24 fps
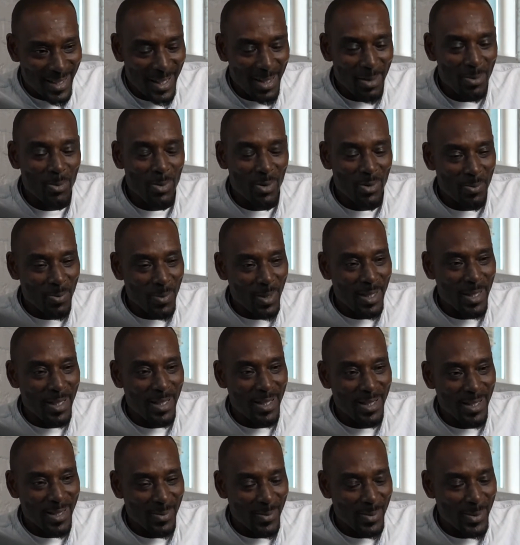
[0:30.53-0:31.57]
Yep, with my
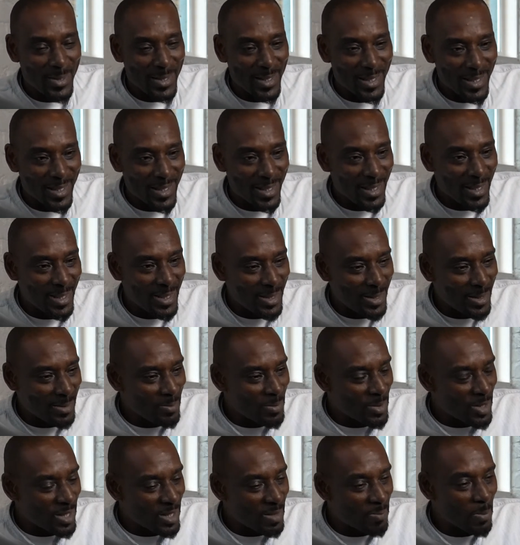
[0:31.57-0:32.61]

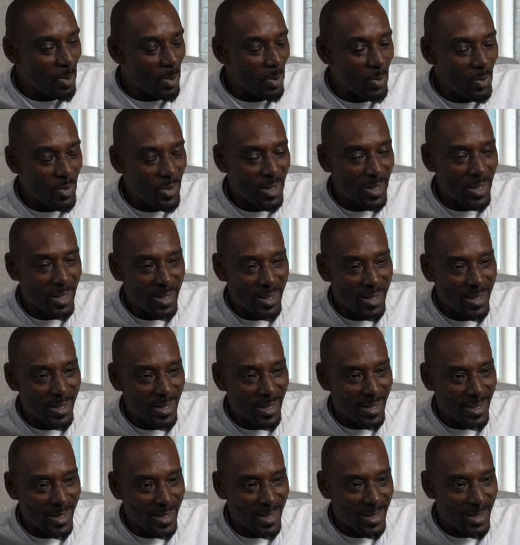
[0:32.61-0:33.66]
the spoon this
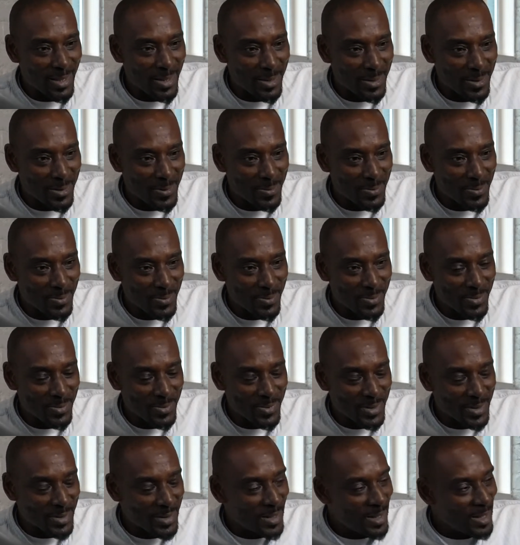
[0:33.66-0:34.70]
and the
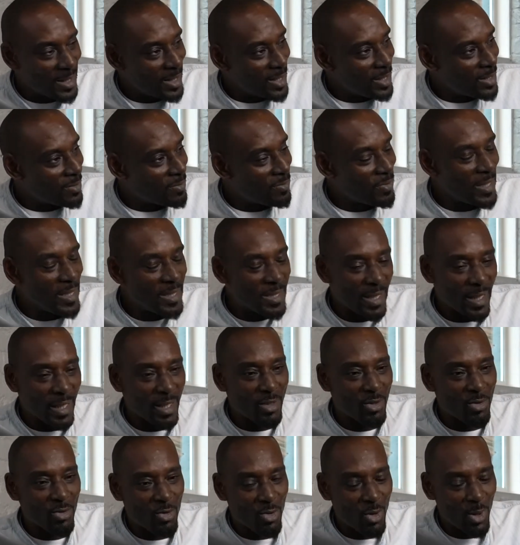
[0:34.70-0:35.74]
VTEC
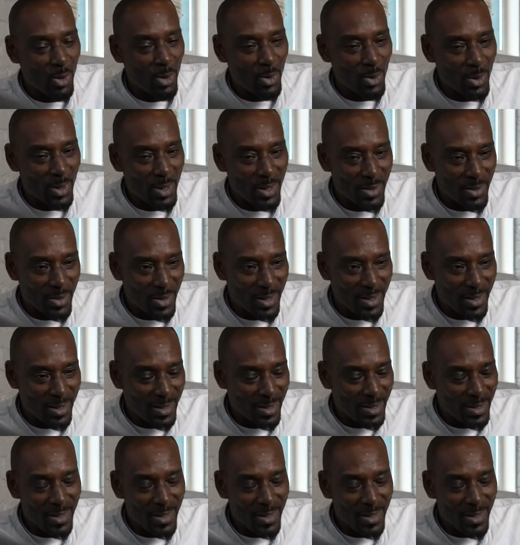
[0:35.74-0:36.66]
controller and